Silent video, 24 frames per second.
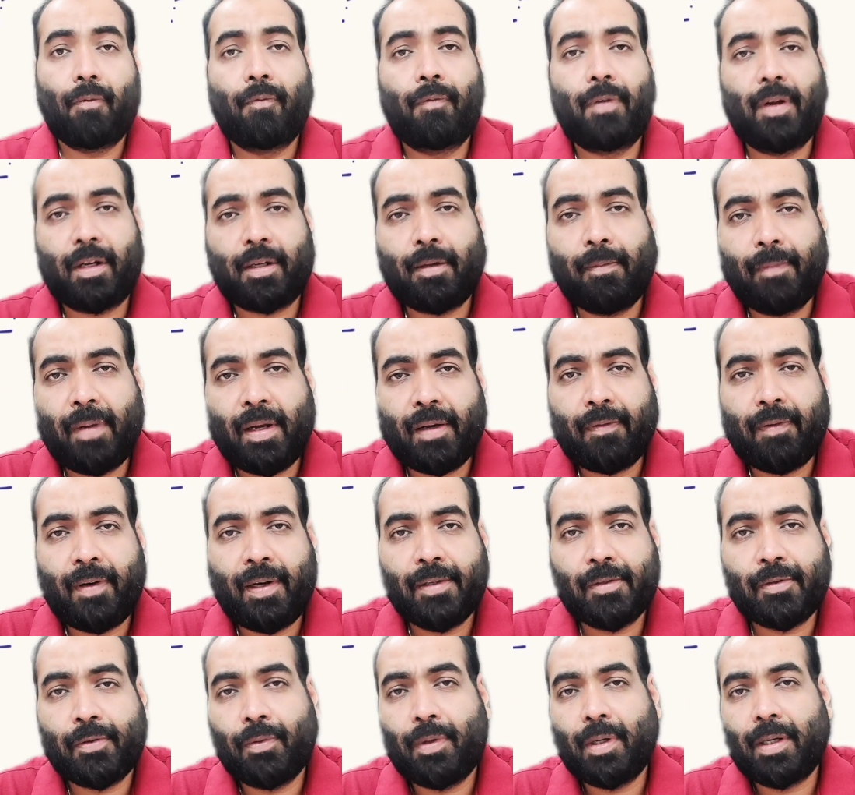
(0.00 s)
Welcome back
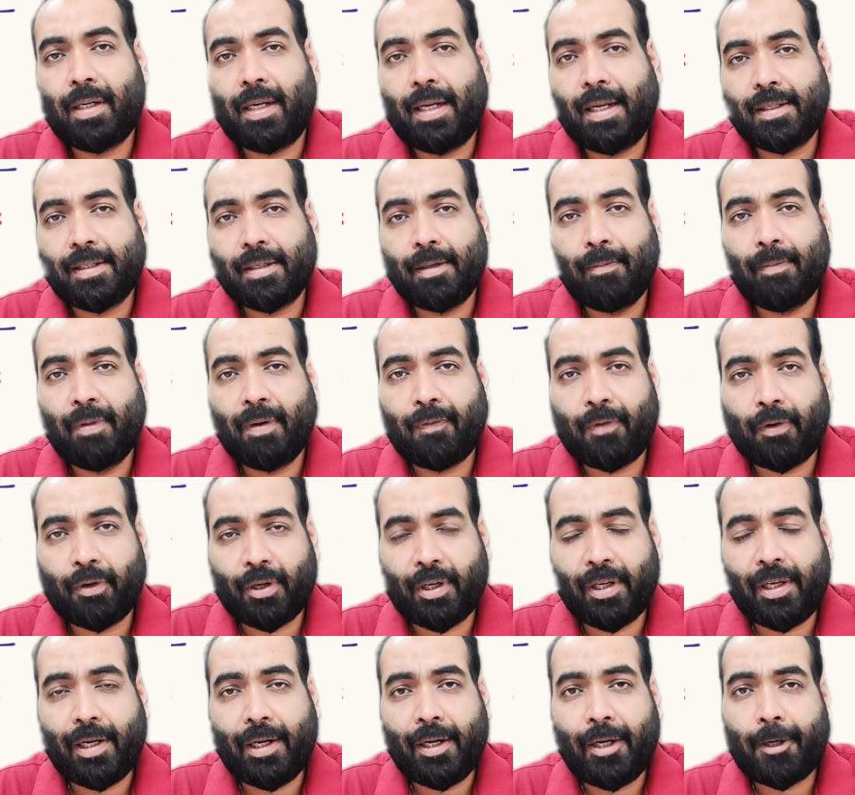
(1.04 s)
friends to the class number
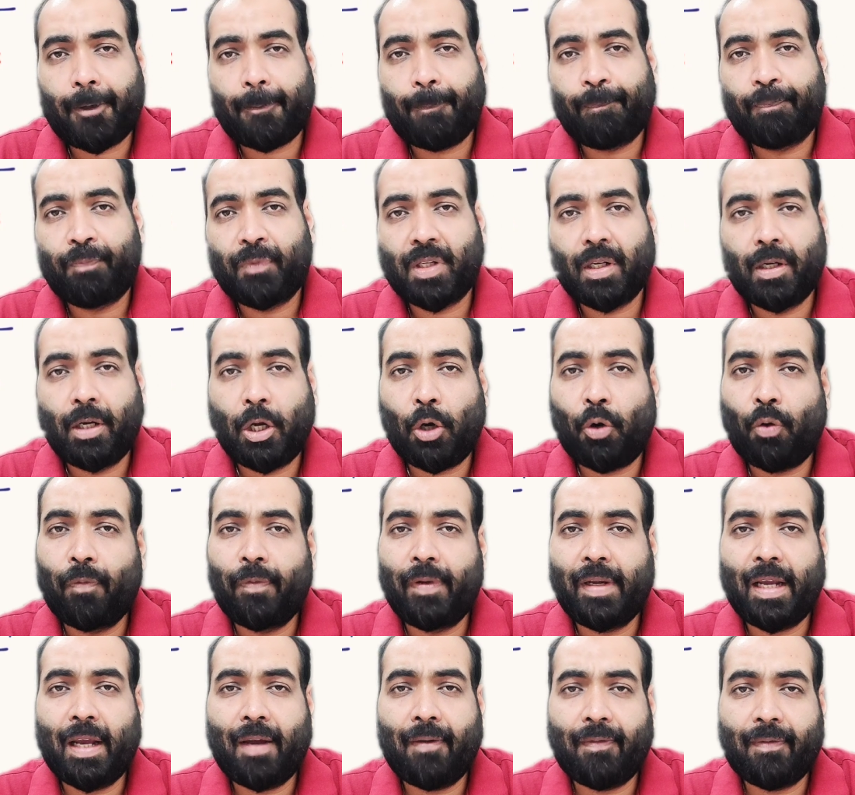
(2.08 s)
48. Now
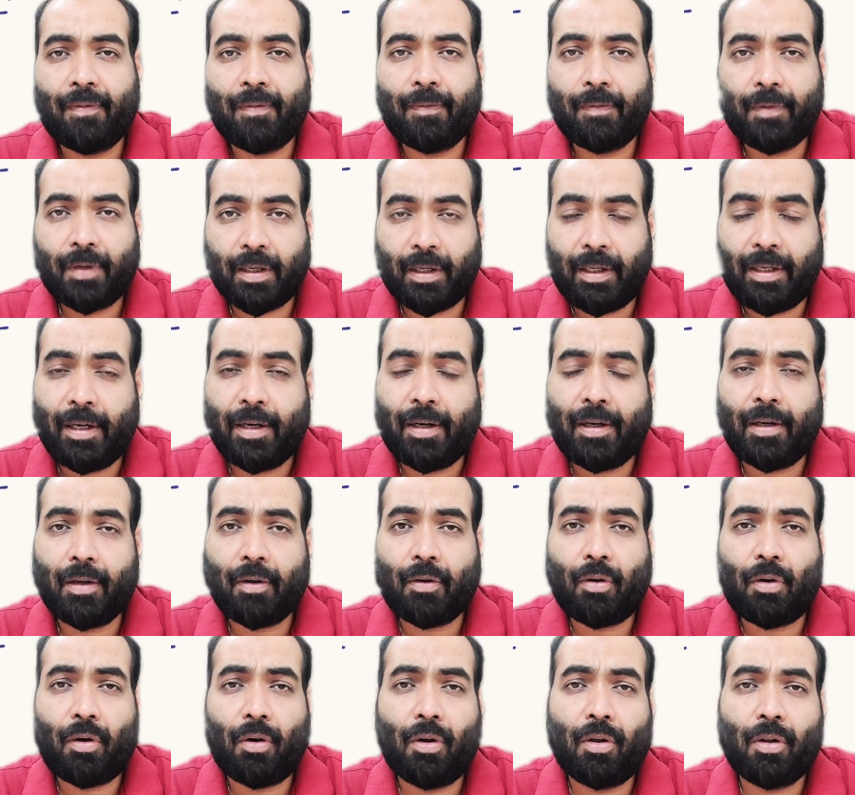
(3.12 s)
we have cleared
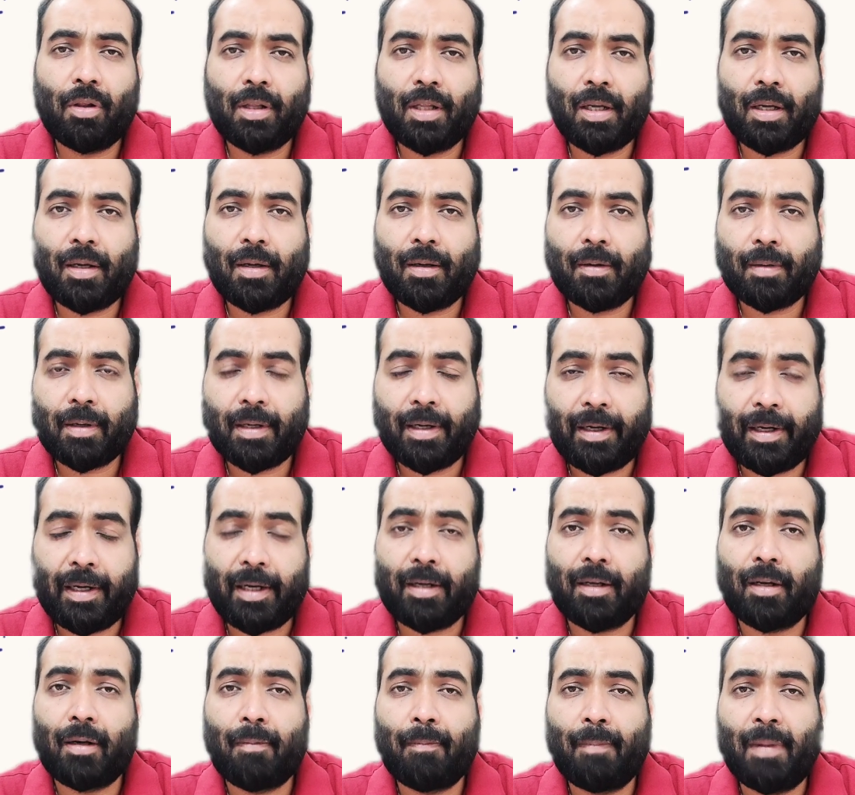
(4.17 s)
all the
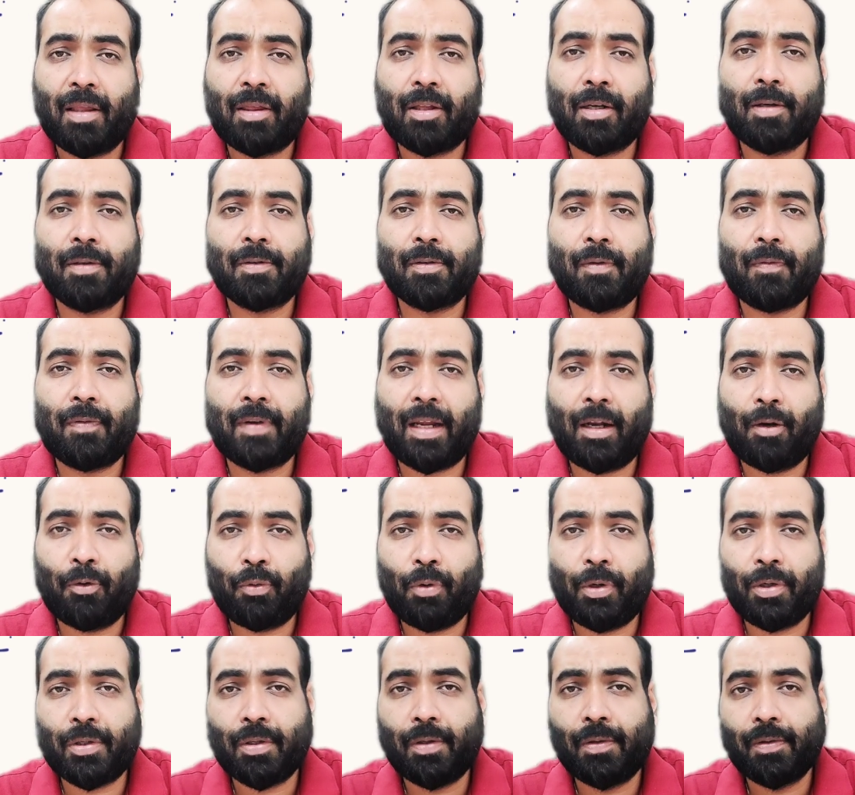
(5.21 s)
critical methods of
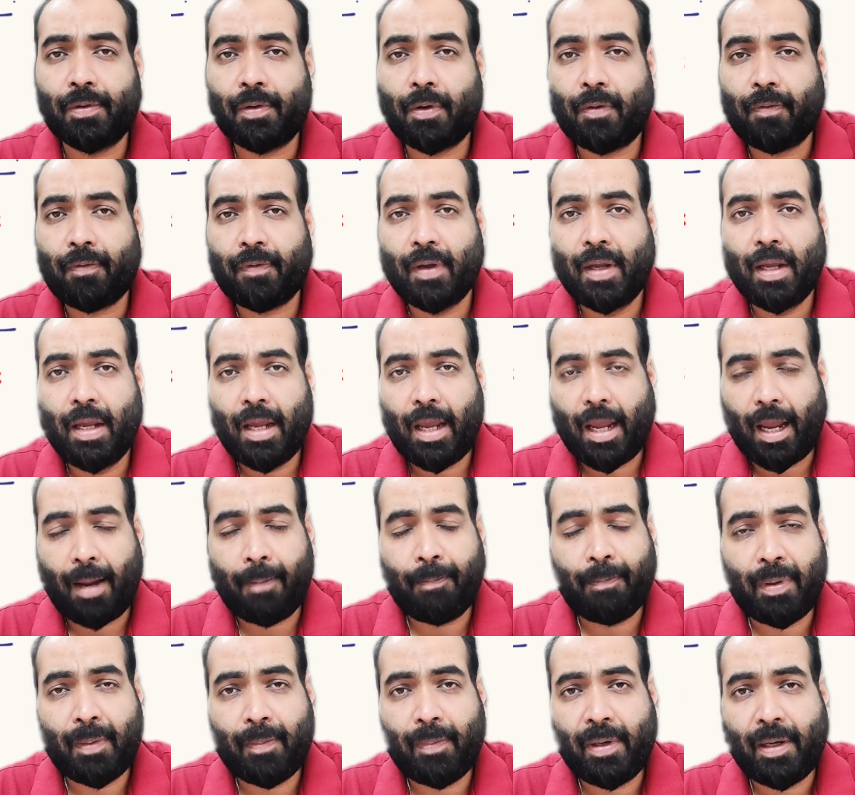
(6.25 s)
calculations of
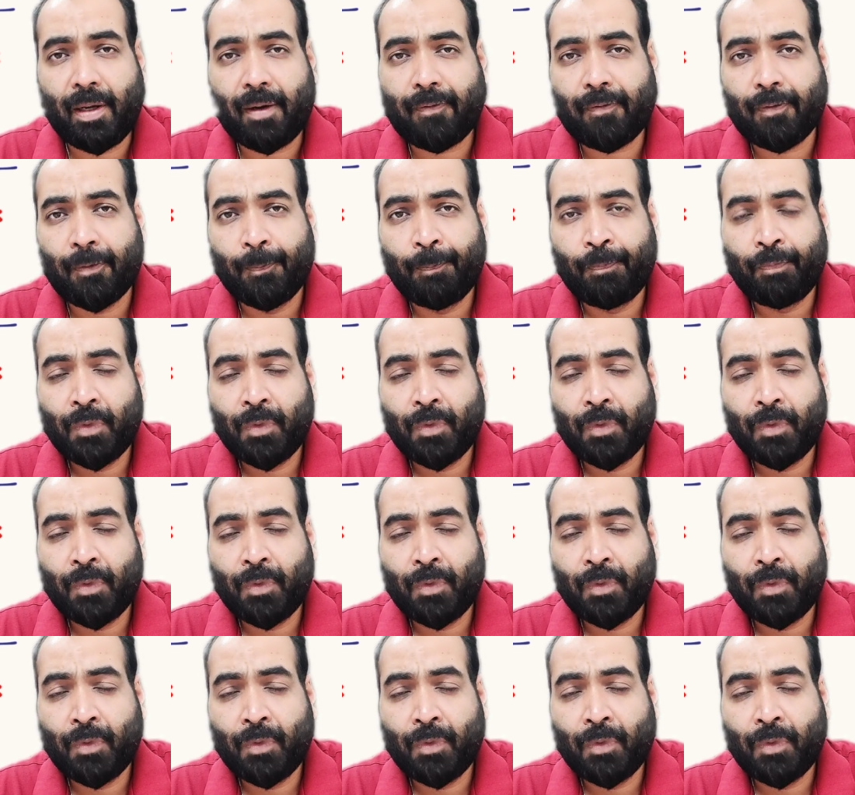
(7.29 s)
MPBF.